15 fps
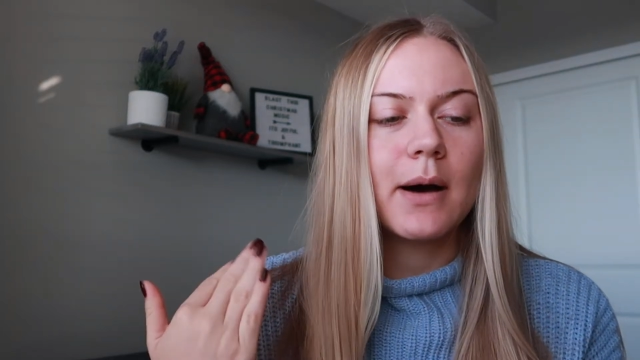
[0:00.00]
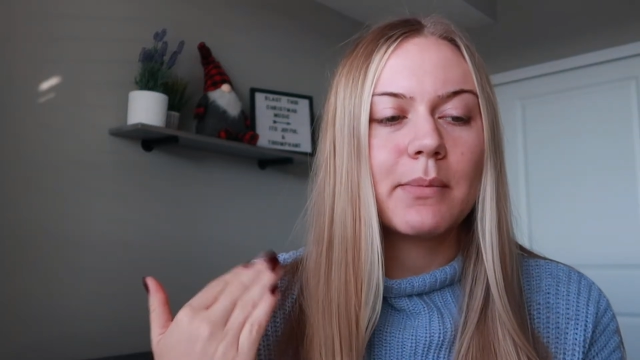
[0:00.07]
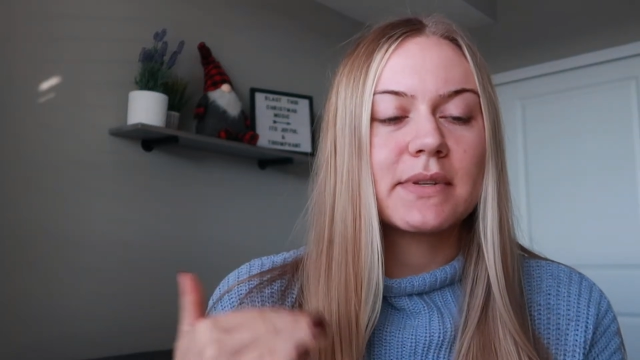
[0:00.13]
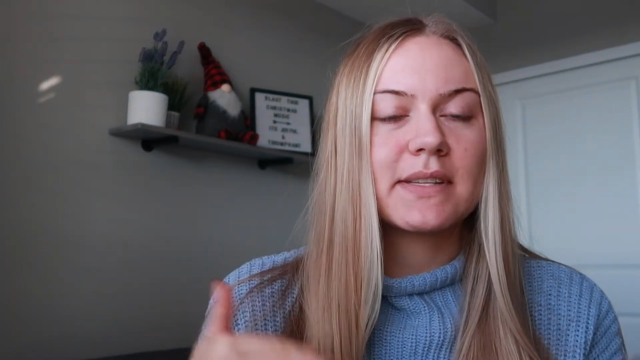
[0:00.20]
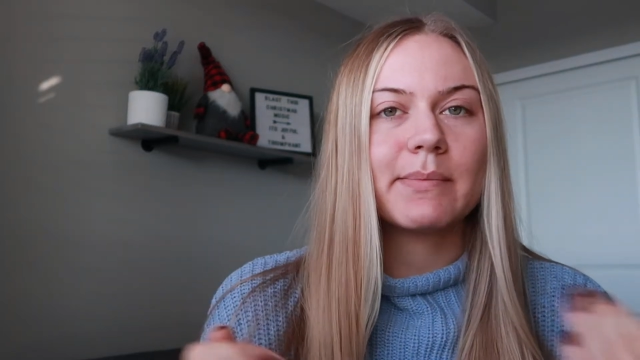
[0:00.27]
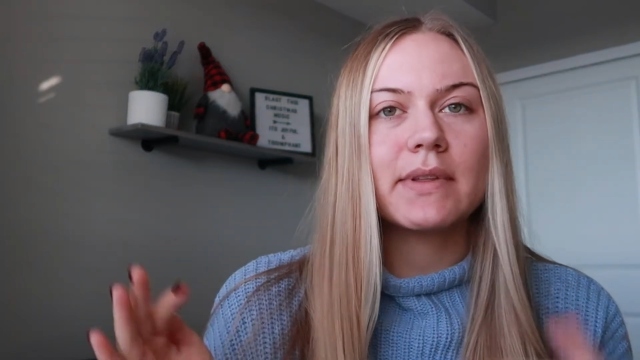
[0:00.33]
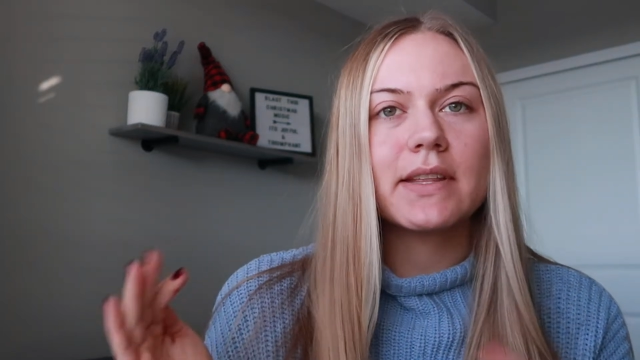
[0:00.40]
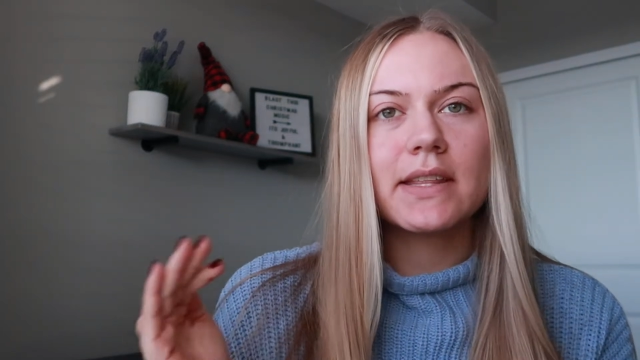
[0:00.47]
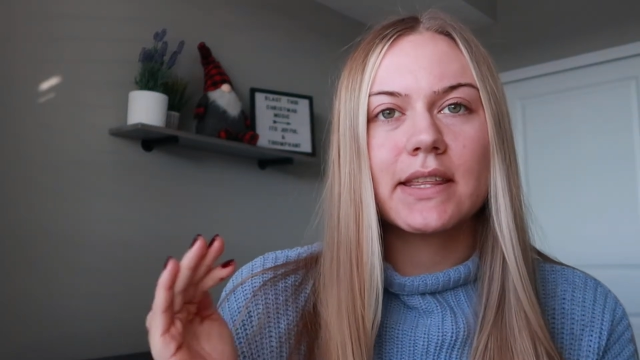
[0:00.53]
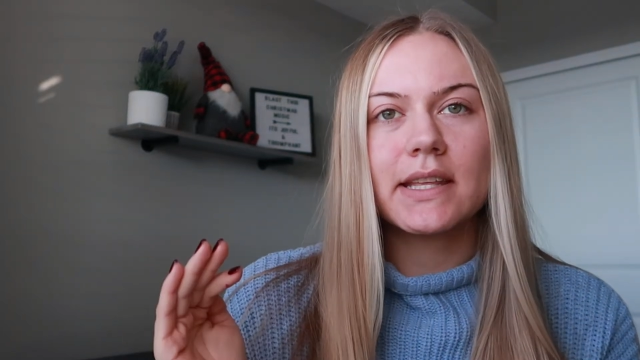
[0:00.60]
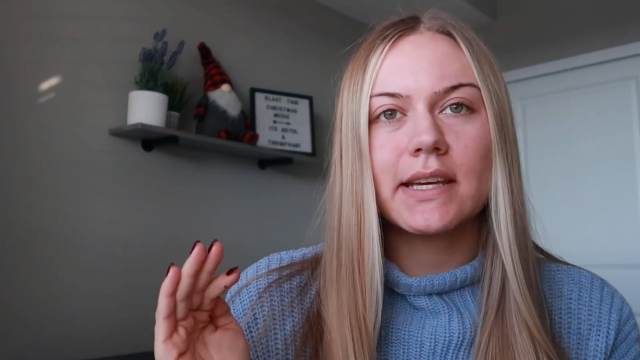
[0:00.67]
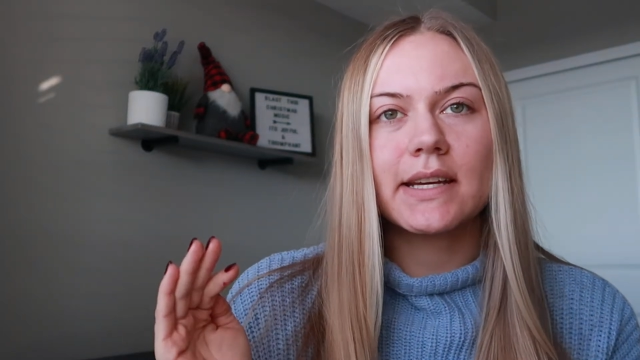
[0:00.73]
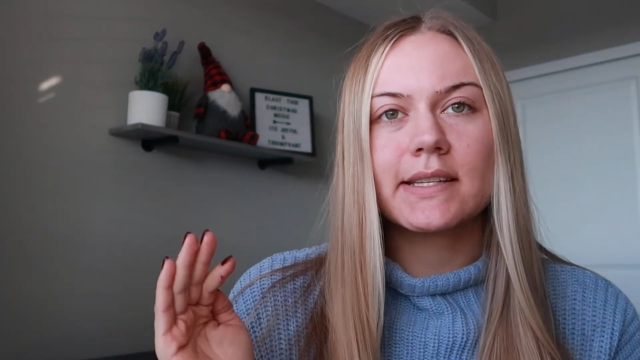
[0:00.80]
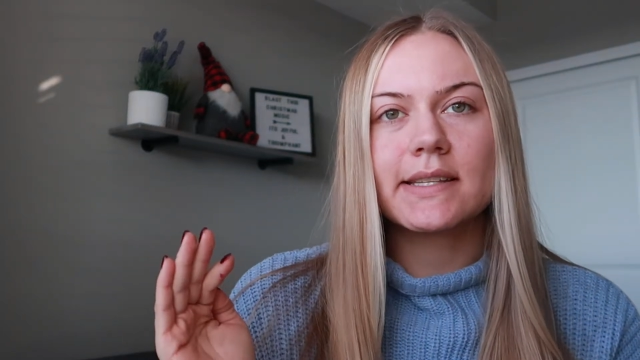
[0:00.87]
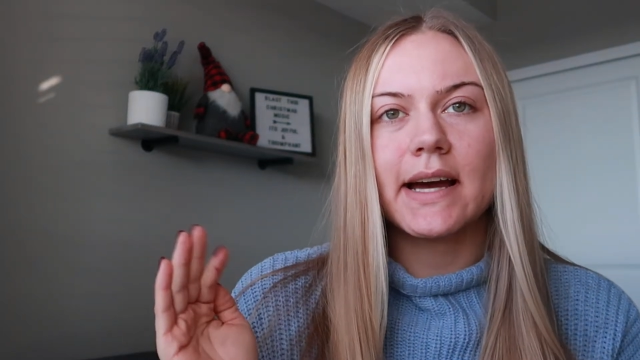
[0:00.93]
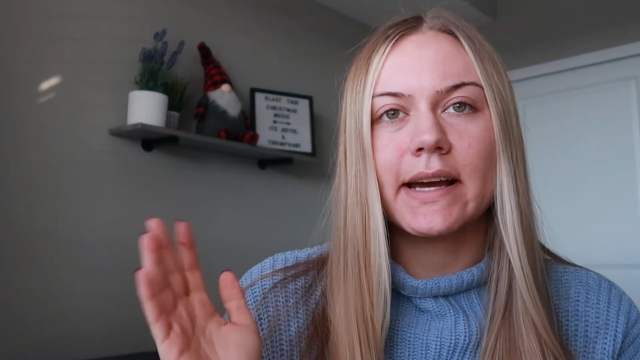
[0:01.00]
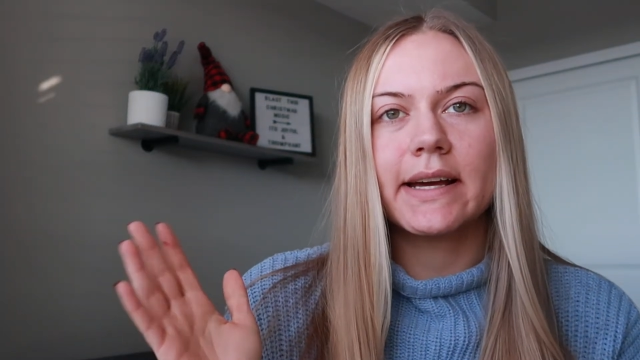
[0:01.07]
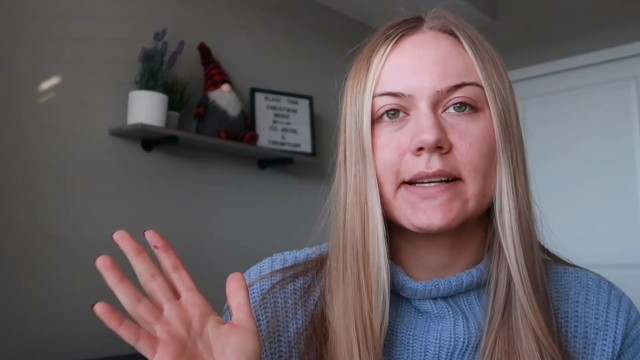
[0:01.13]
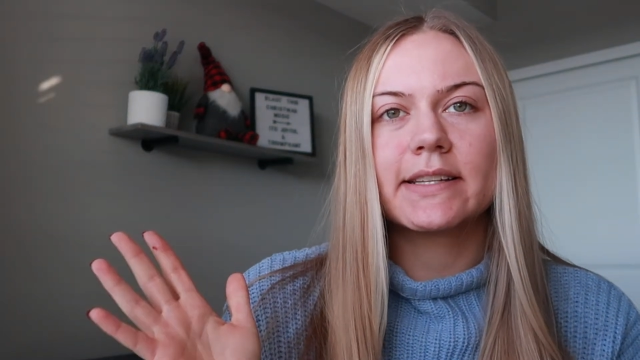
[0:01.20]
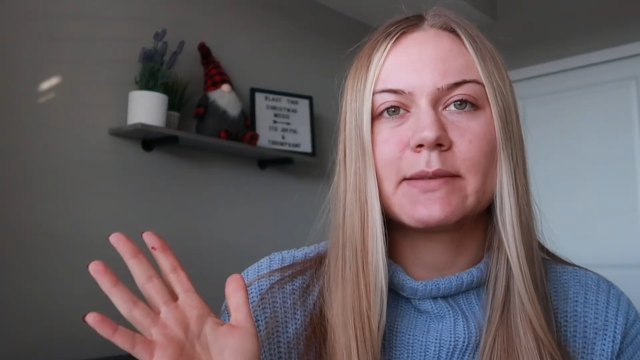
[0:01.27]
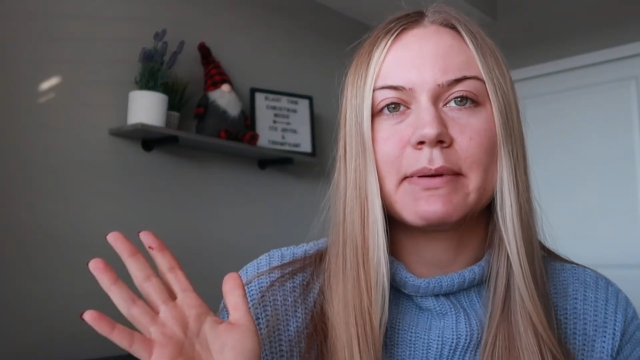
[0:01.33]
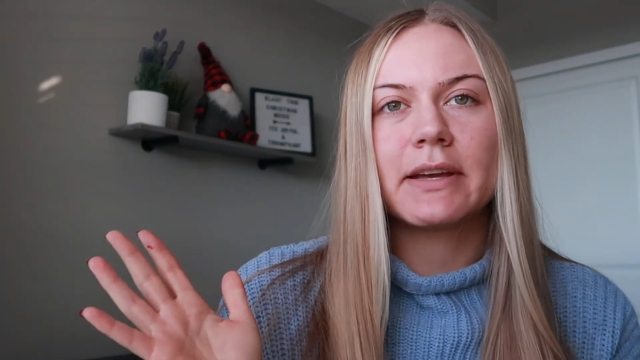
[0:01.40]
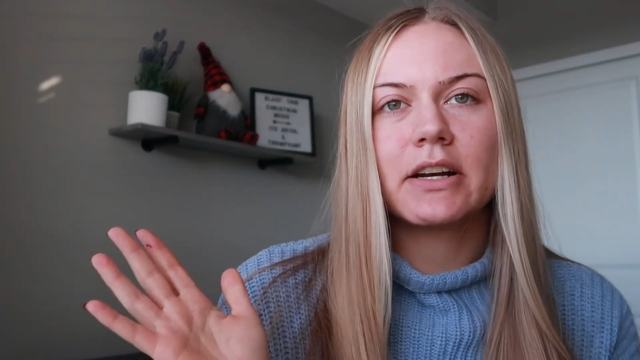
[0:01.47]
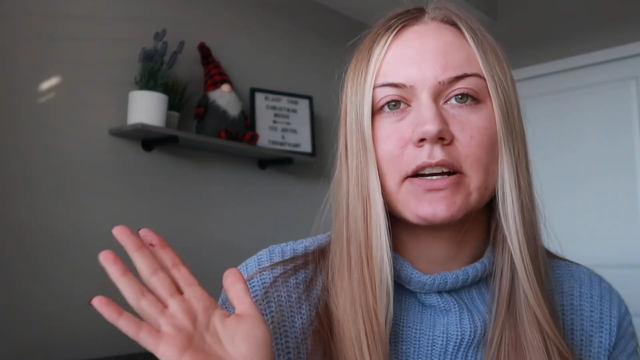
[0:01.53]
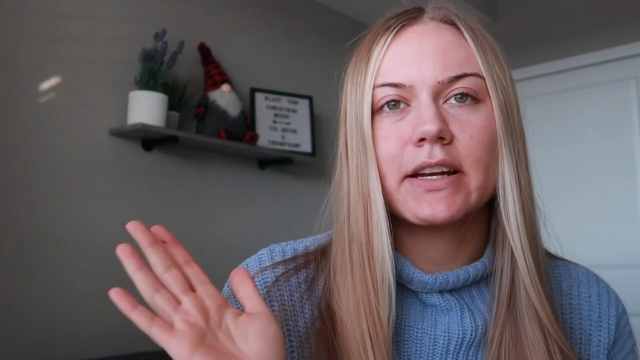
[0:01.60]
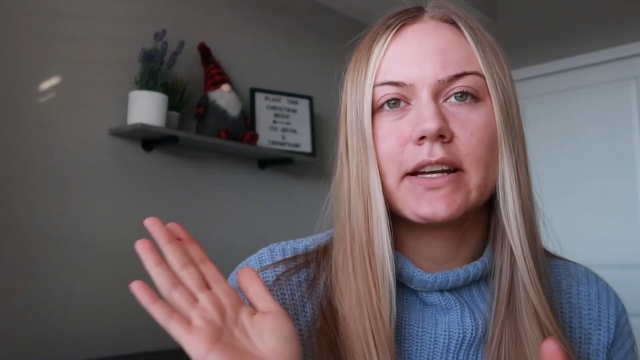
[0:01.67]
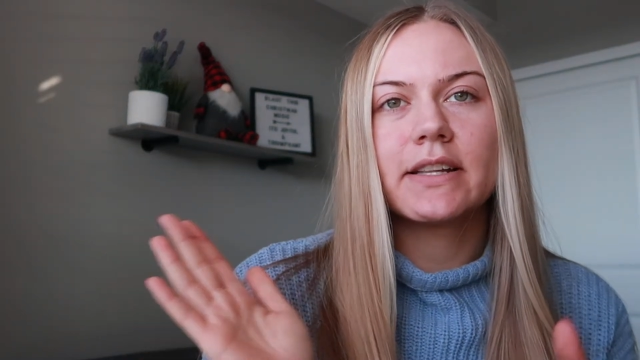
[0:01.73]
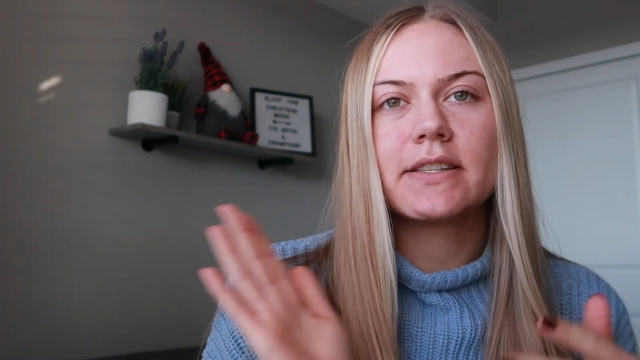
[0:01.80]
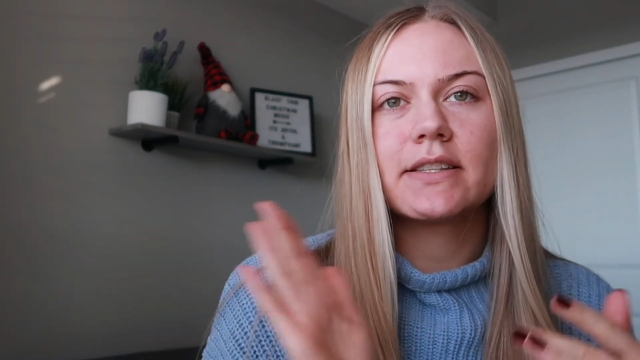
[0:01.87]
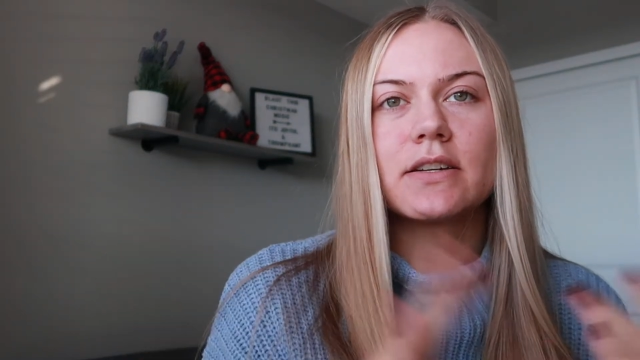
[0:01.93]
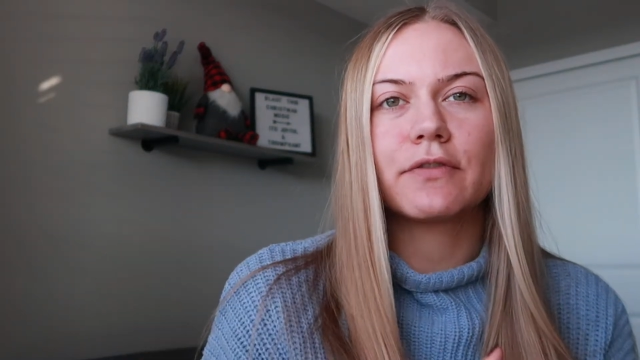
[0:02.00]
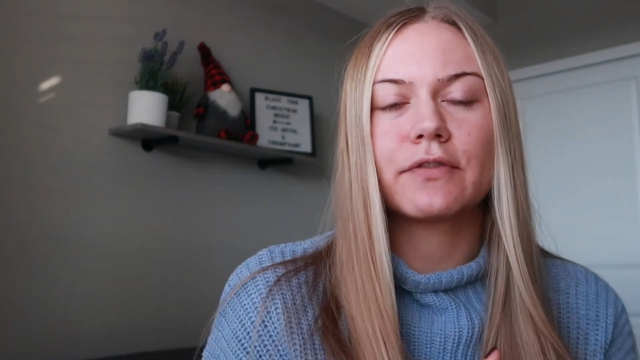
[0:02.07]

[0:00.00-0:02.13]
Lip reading: some of the things I experienced